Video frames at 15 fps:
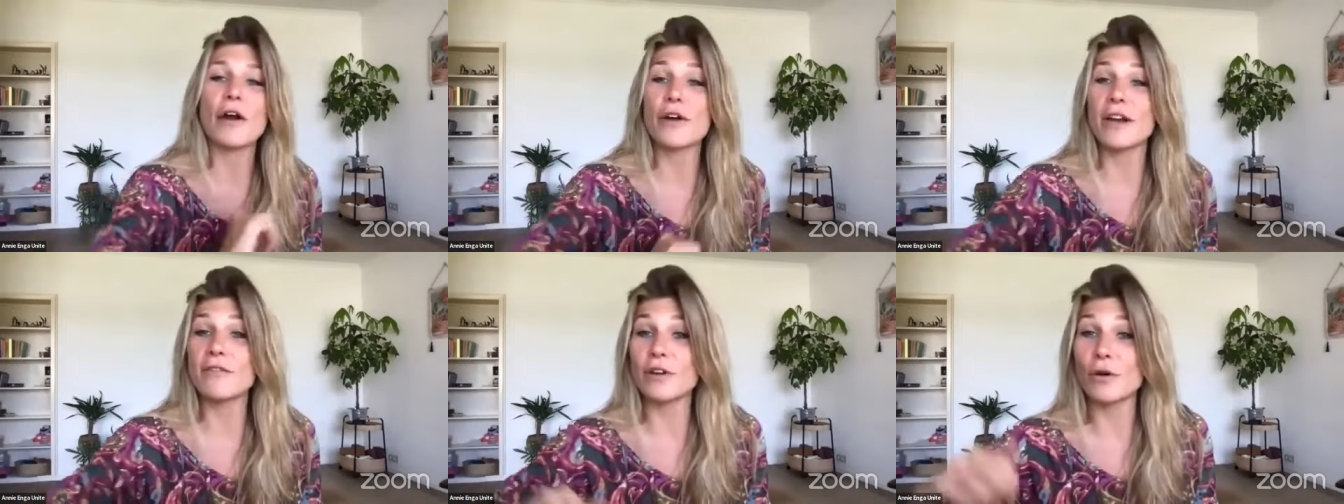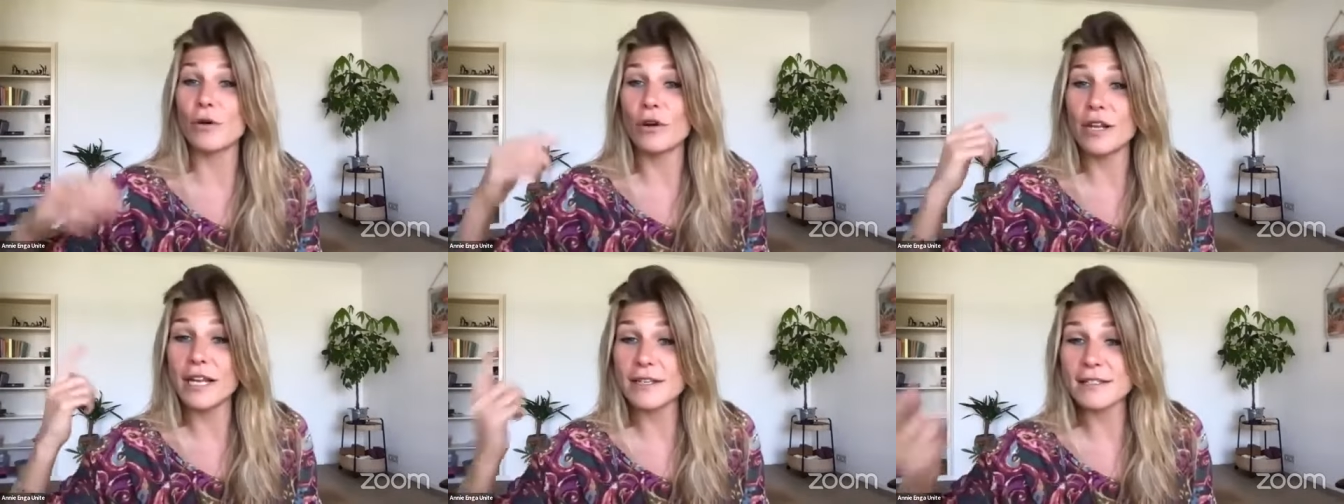or if
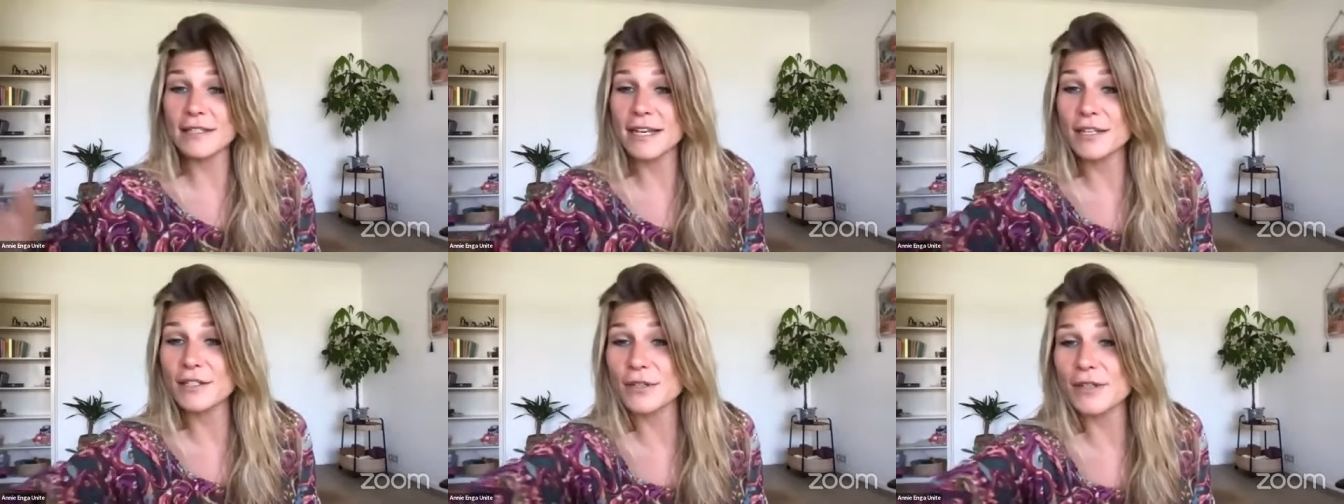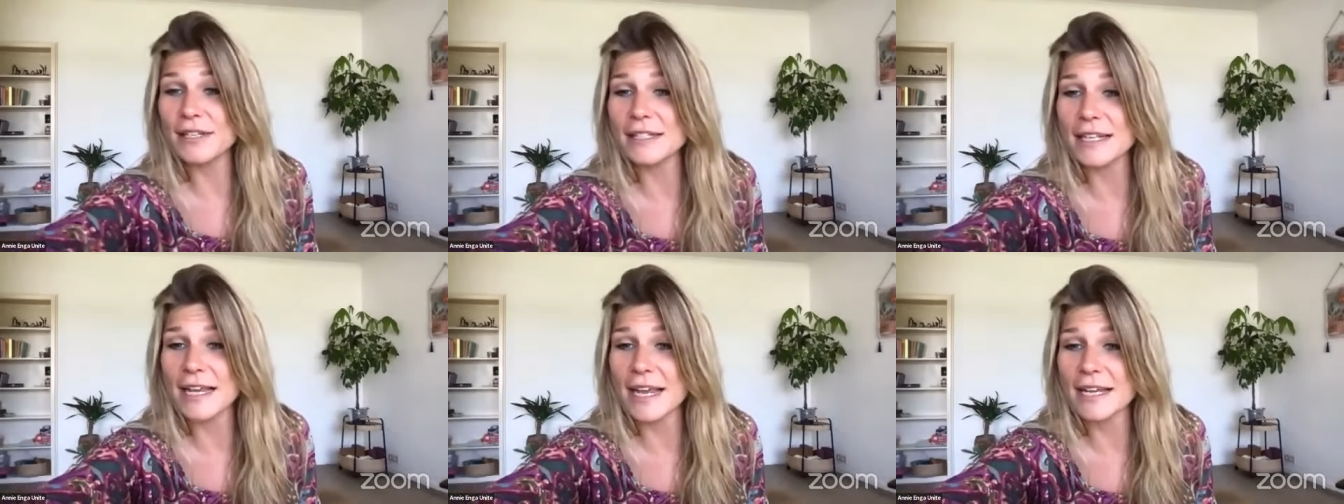you're listening to
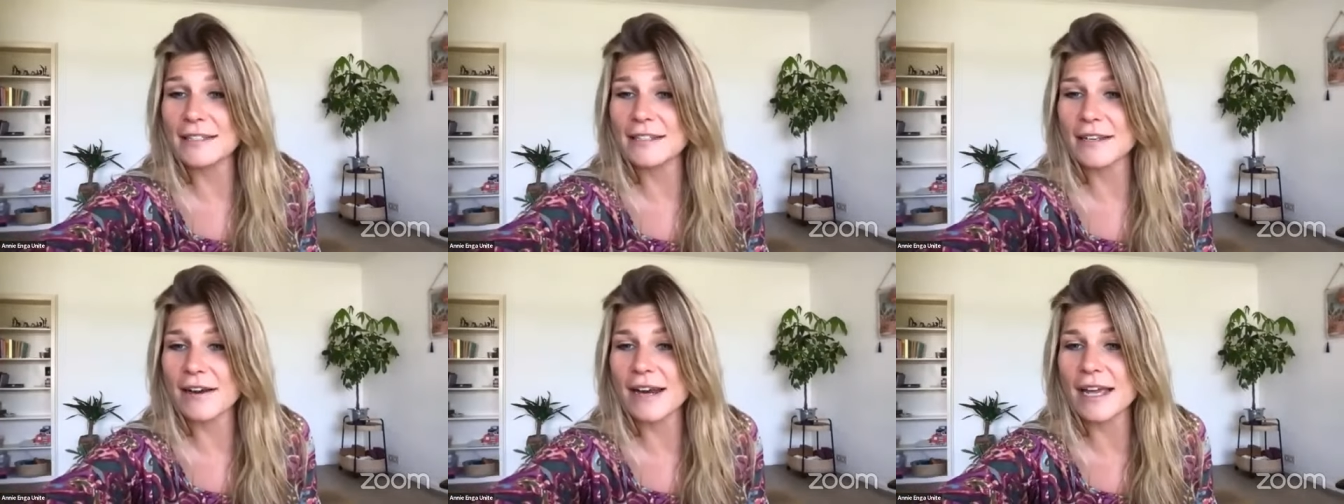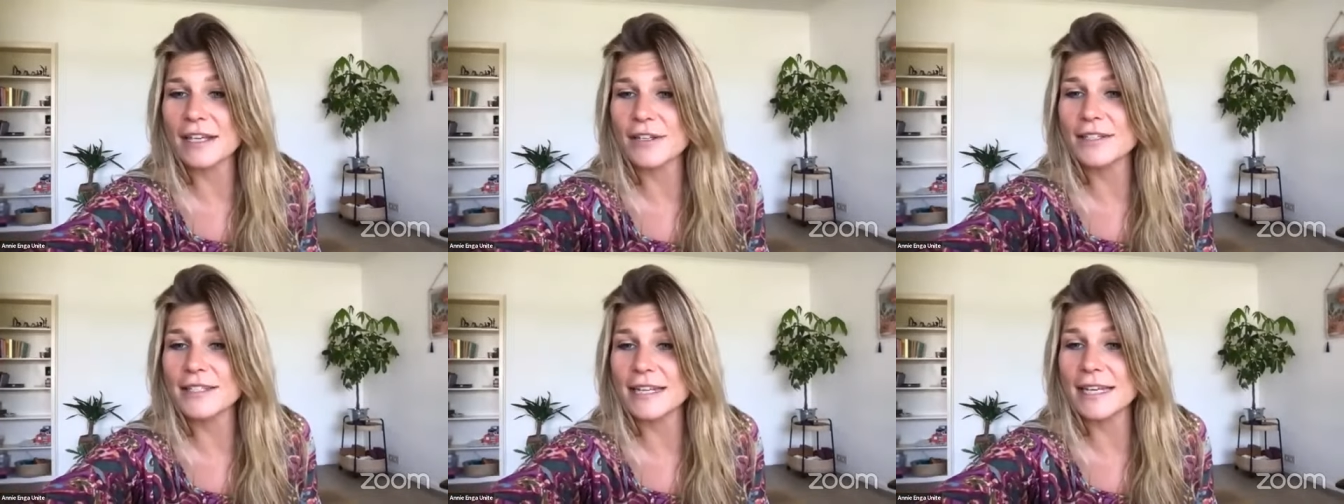this later
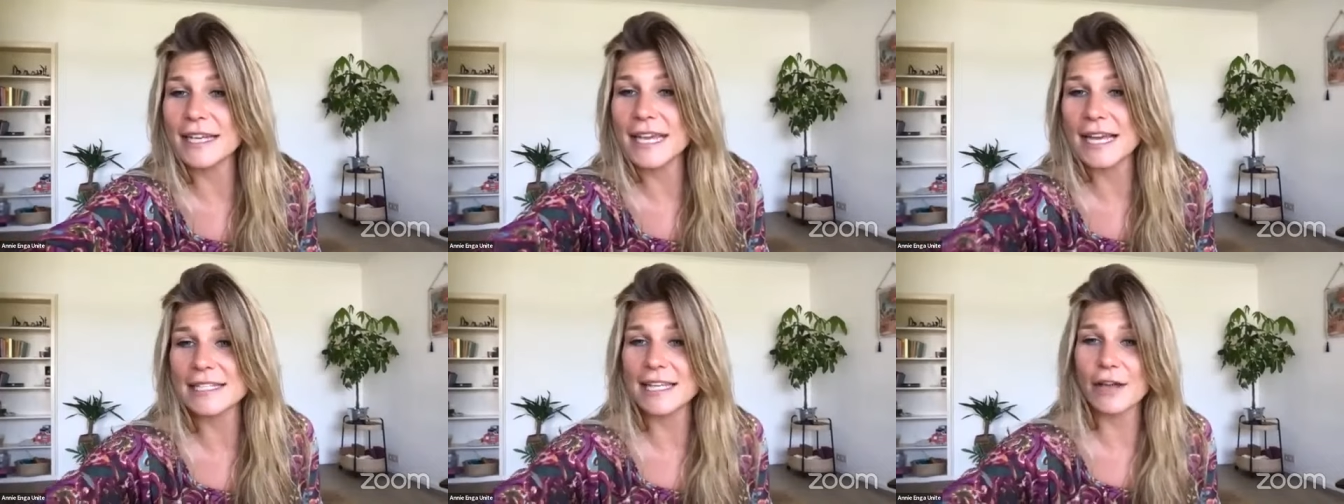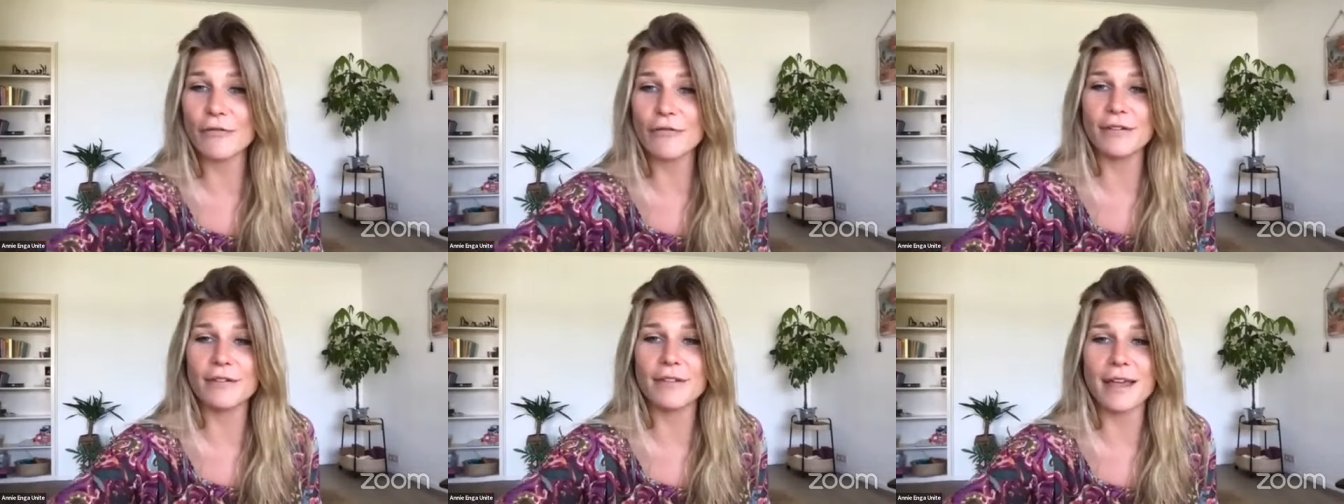and you didn't get
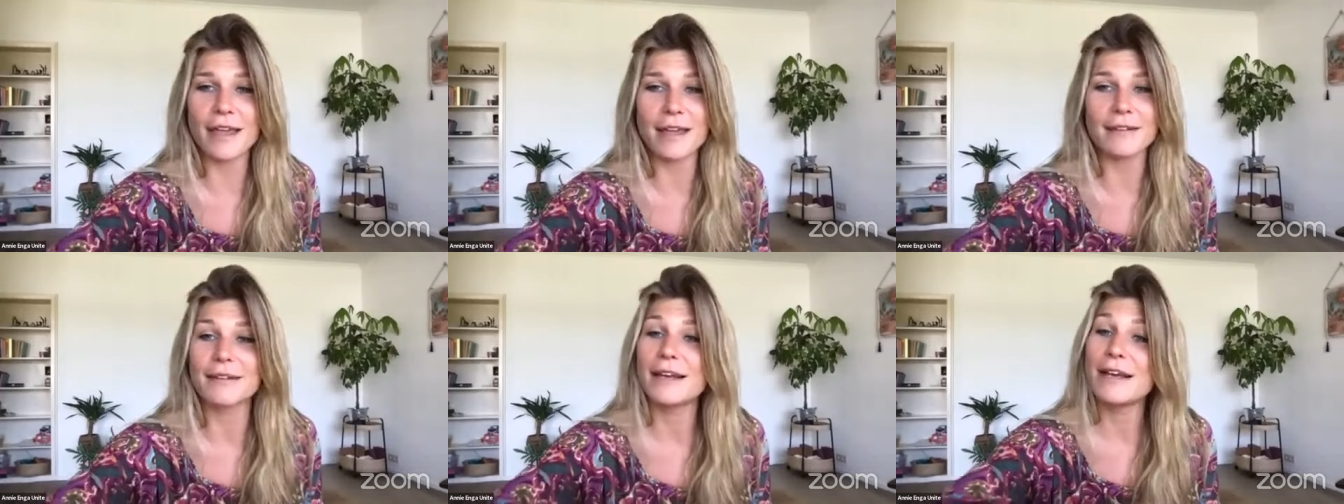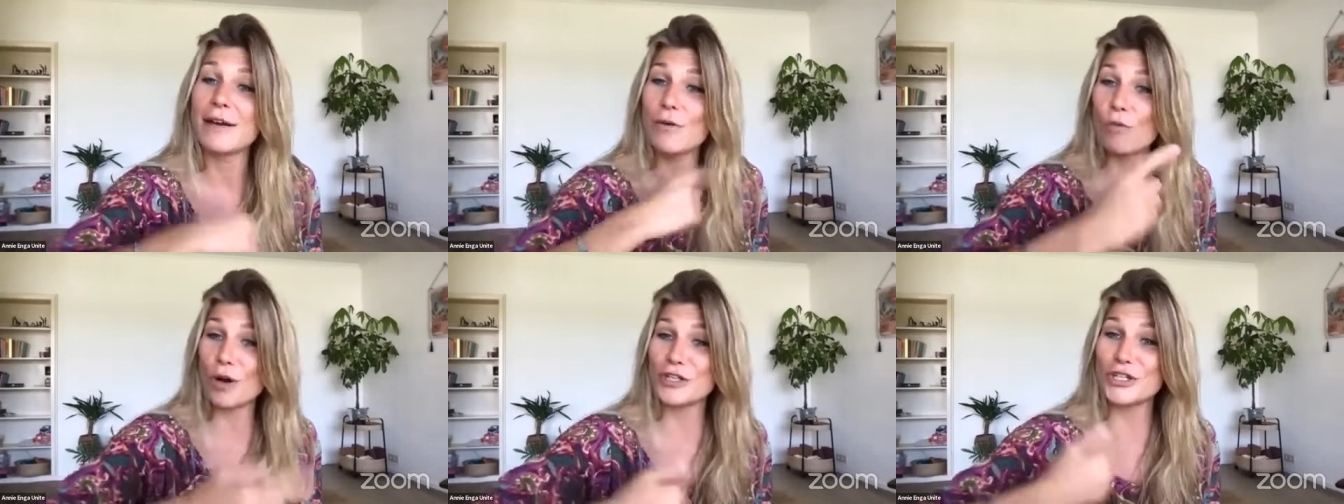everything,
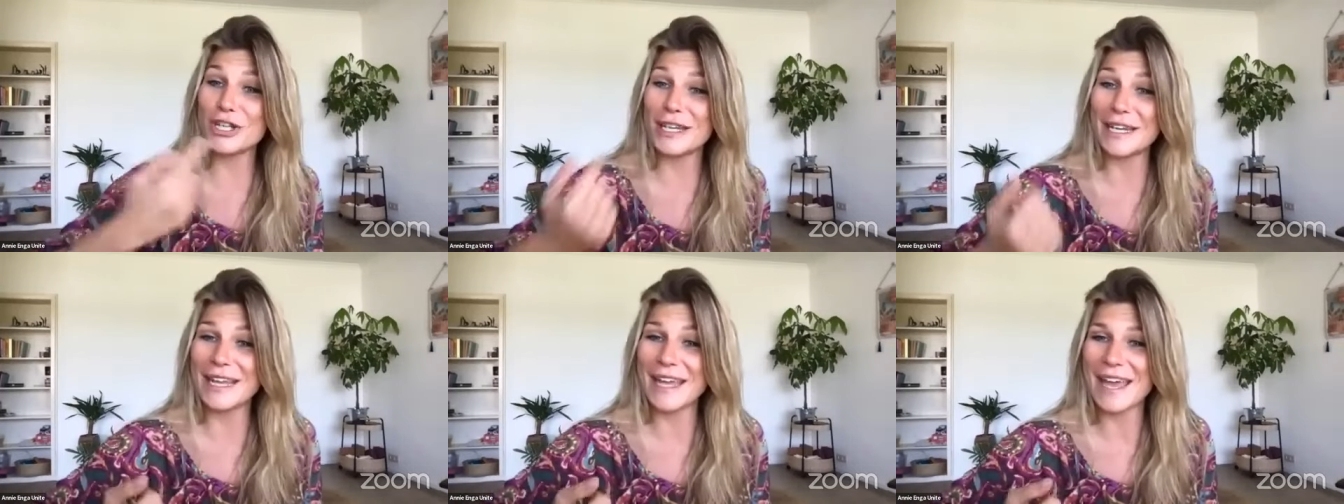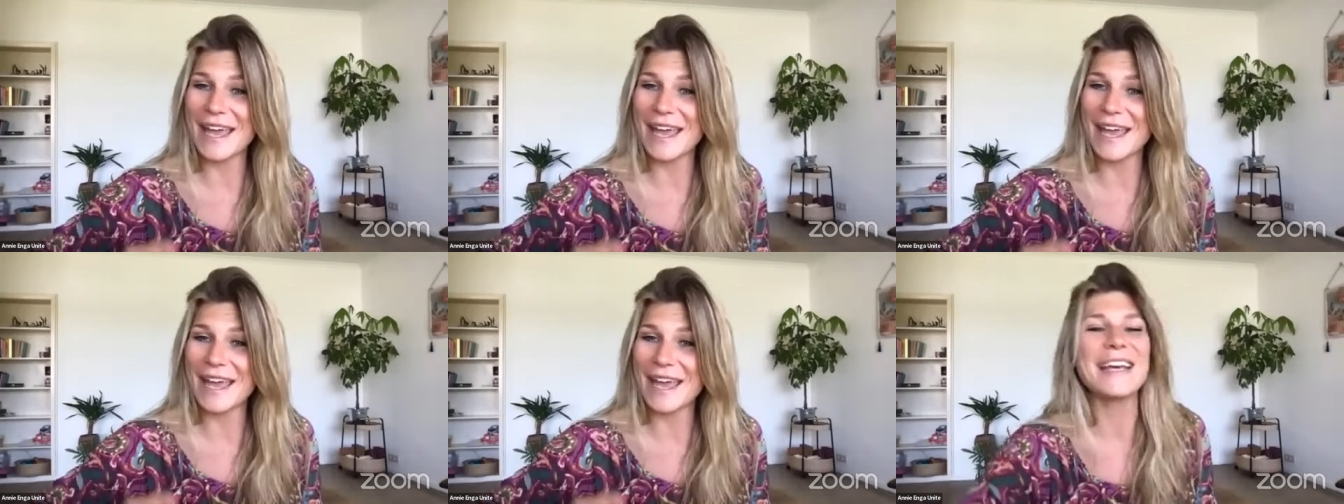watch it
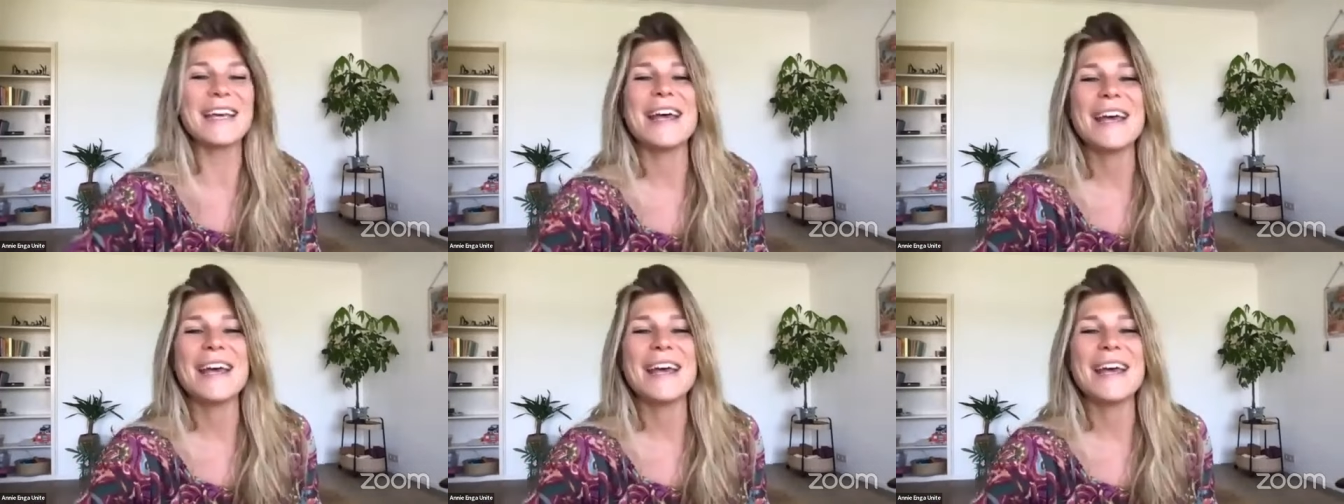again.